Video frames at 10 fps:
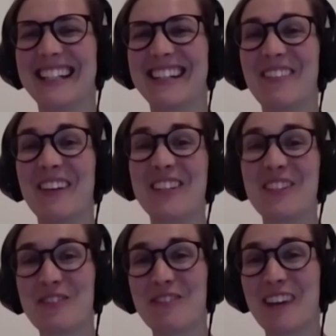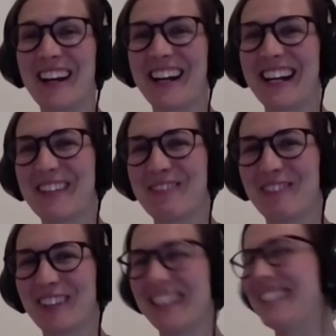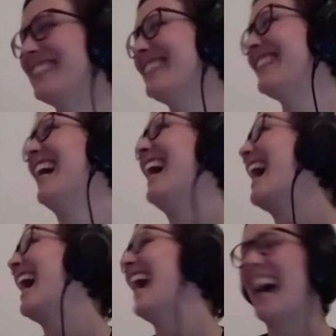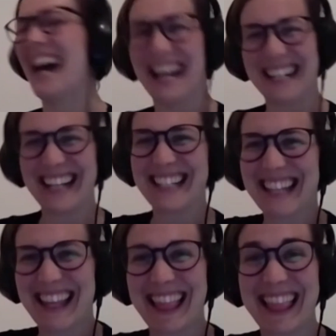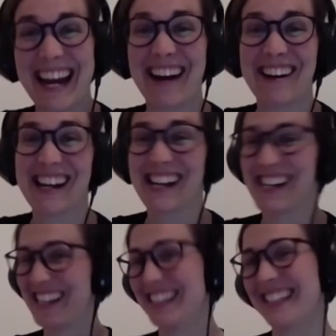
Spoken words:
But you fired him first. That's hilarious.